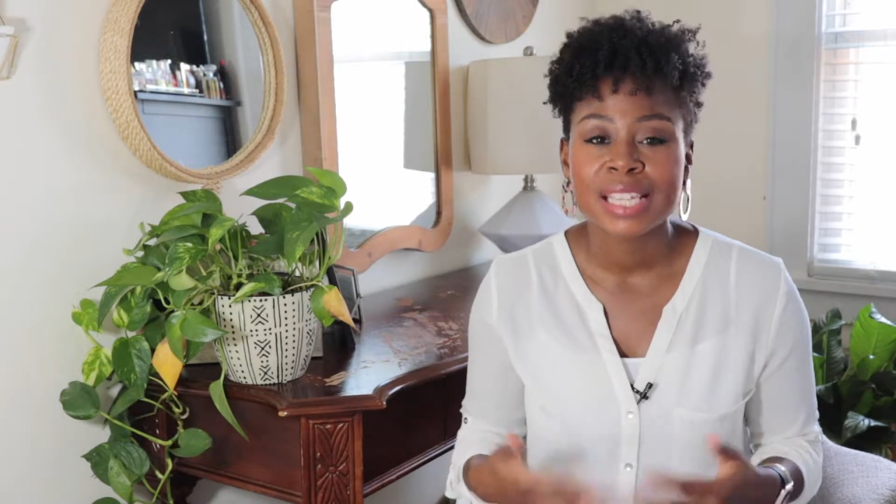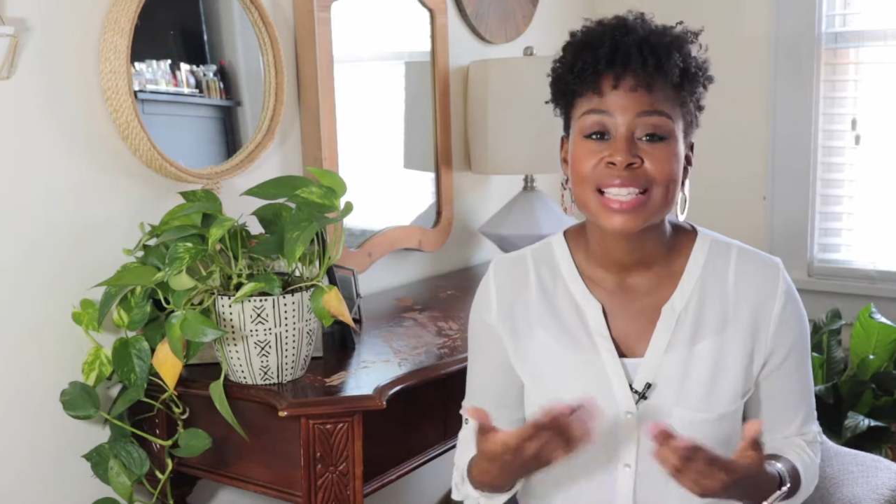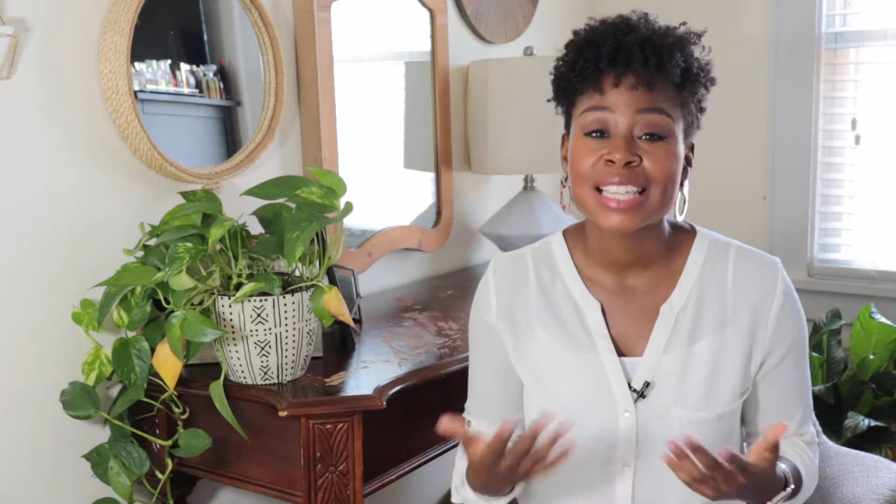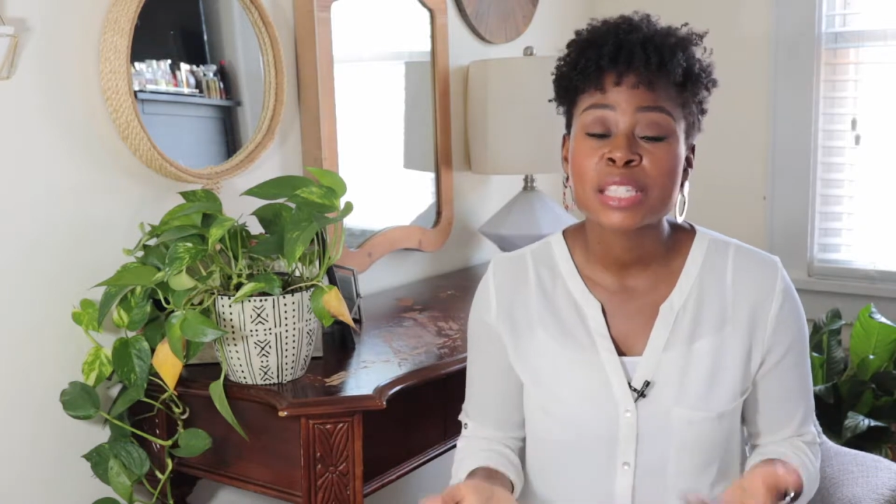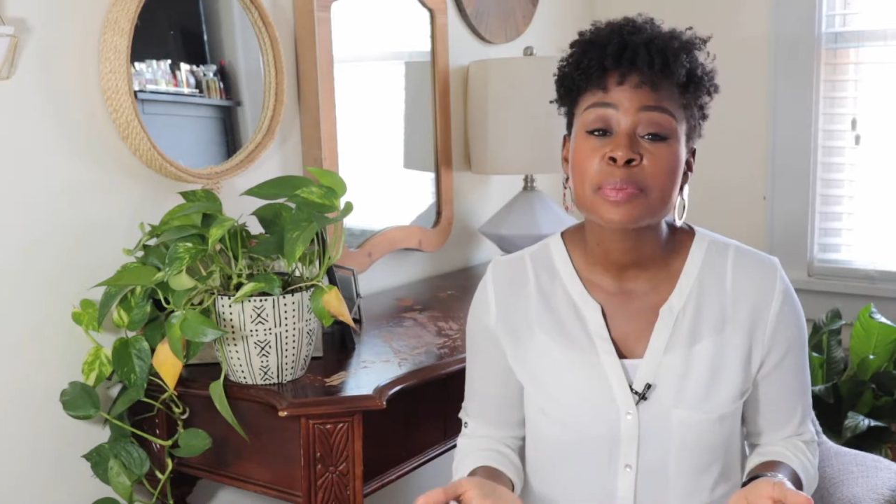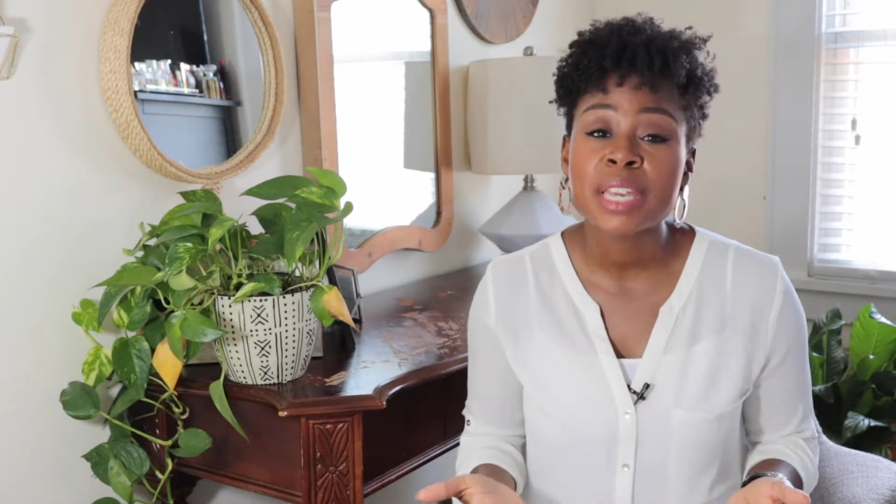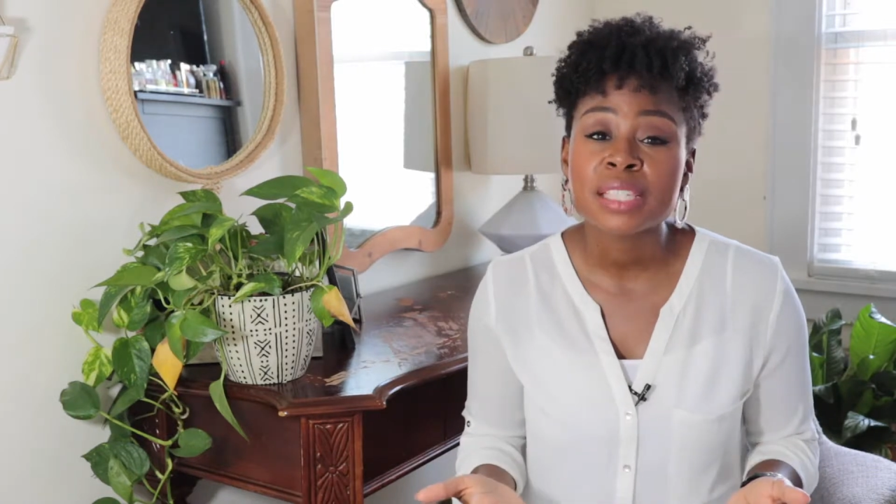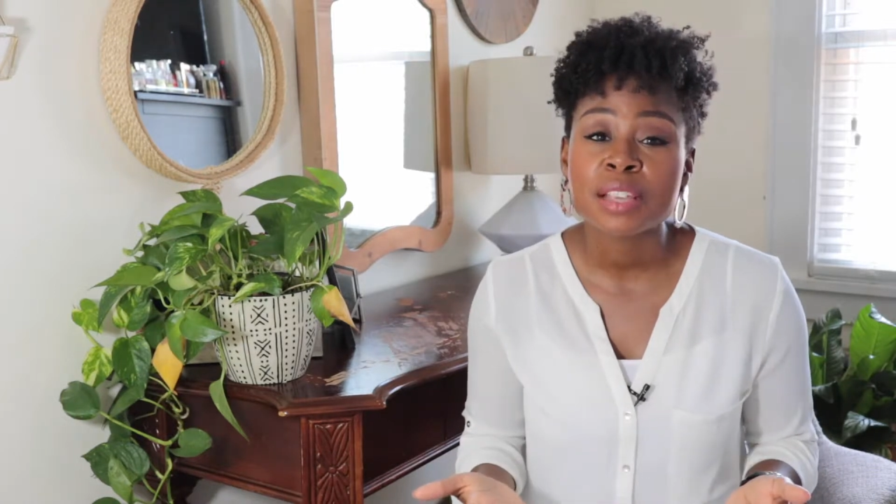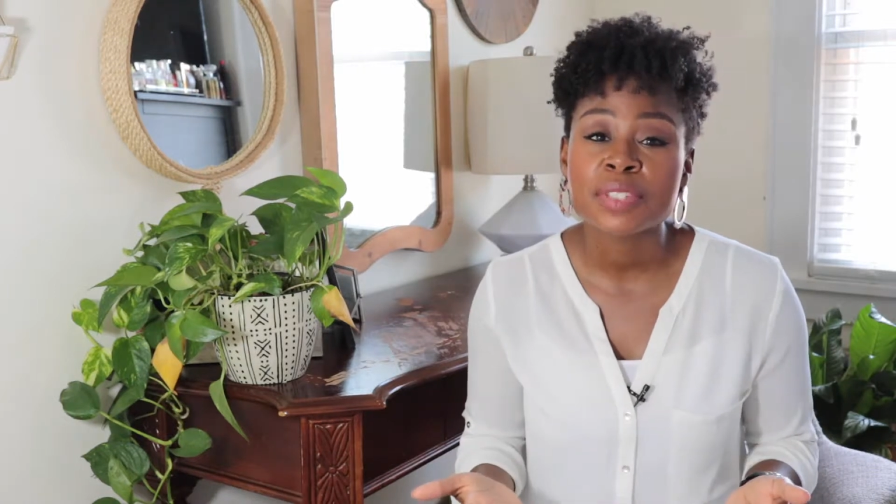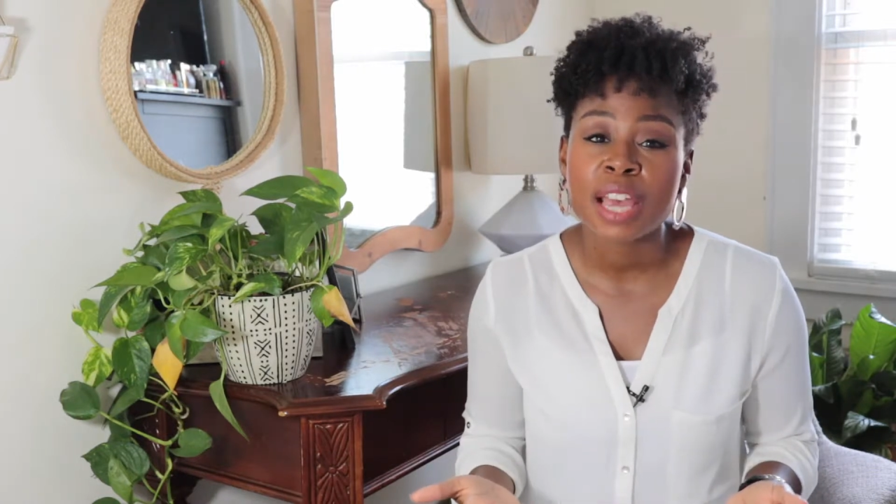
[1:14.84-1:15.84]
This
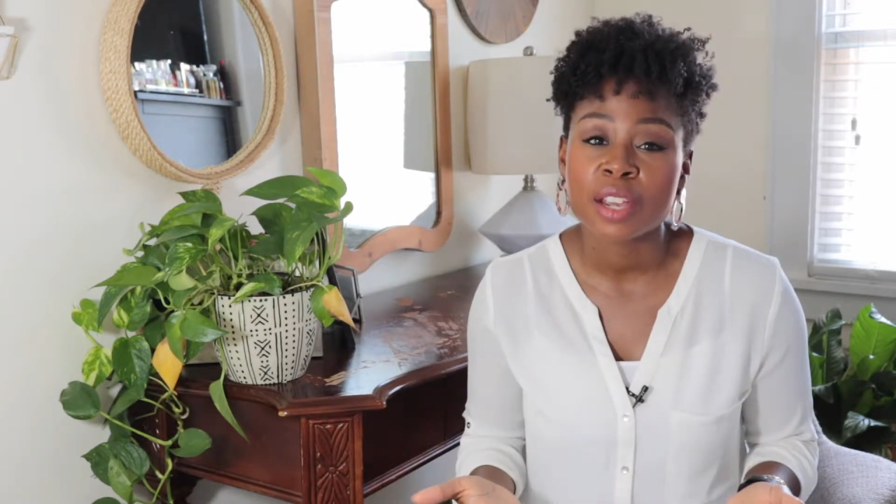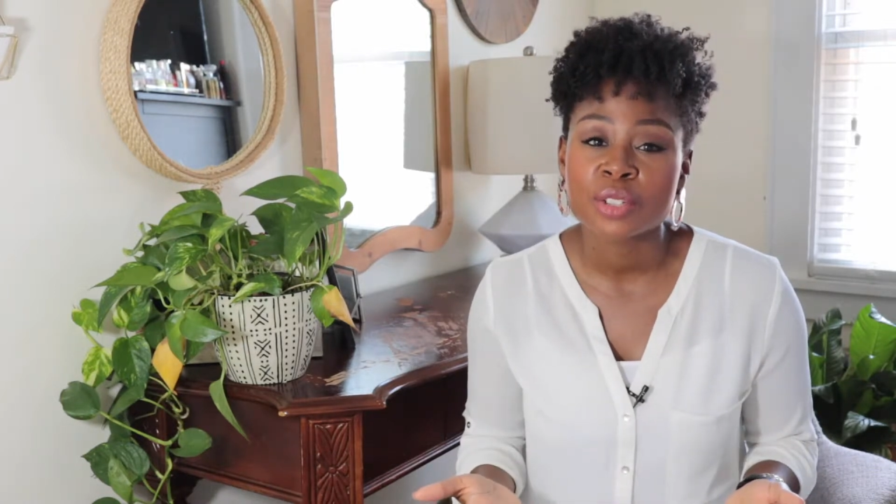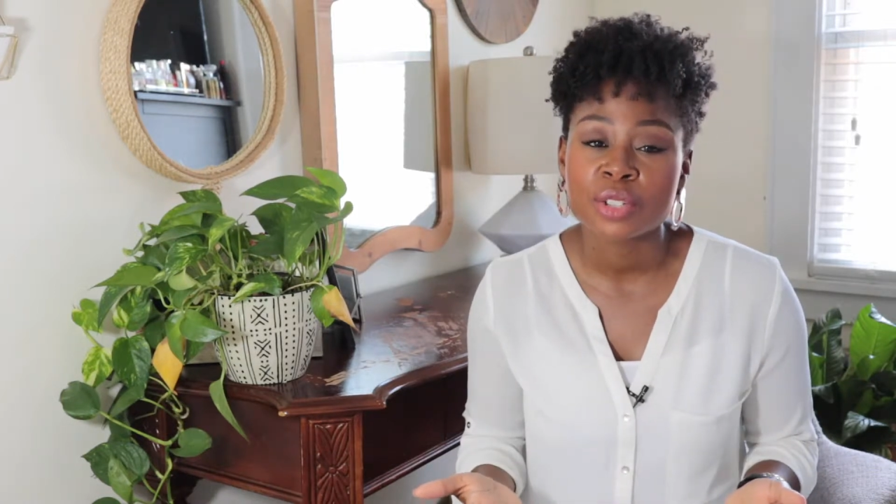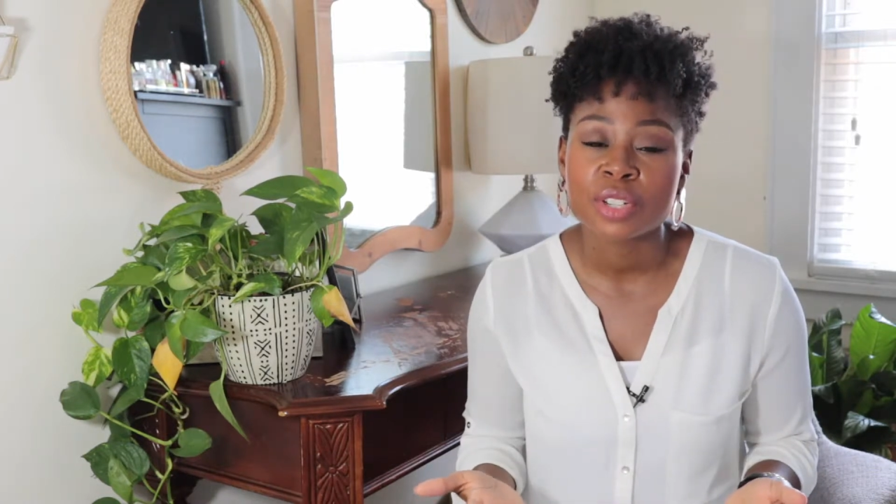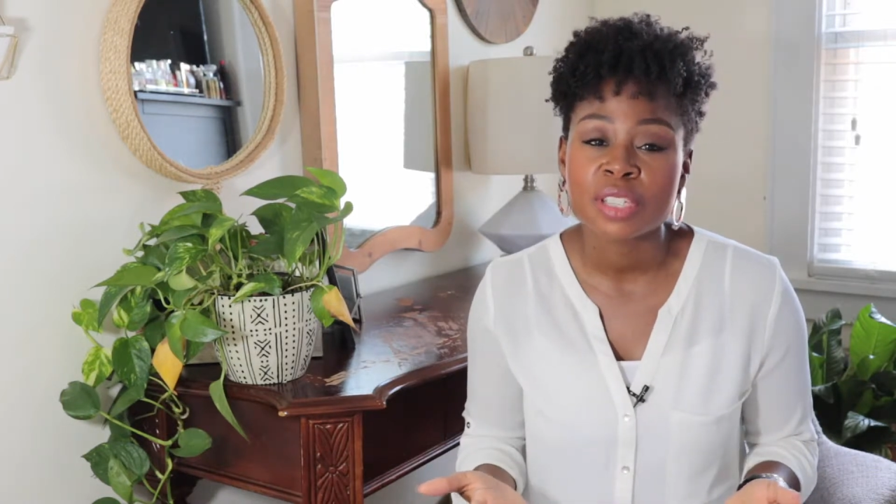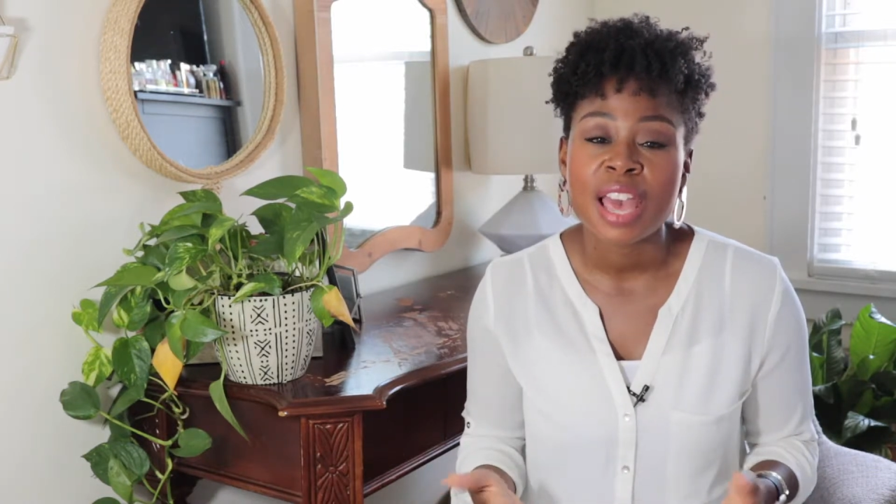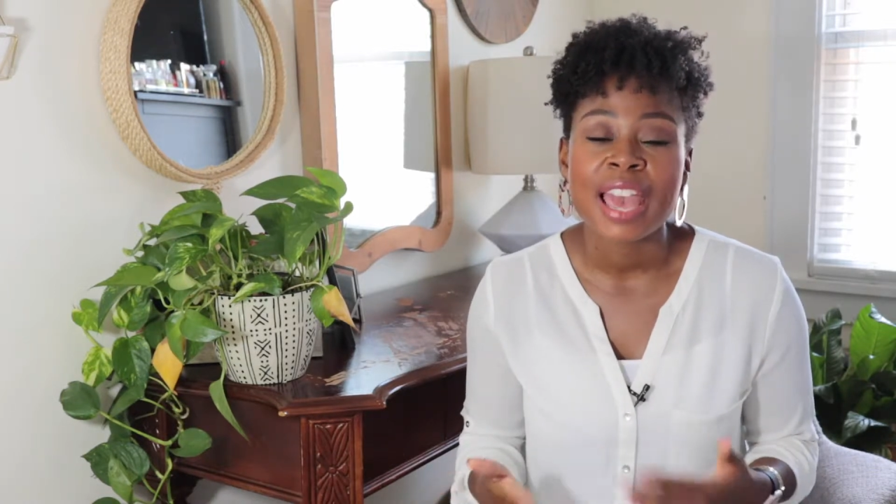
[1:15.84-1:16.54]
mix of textures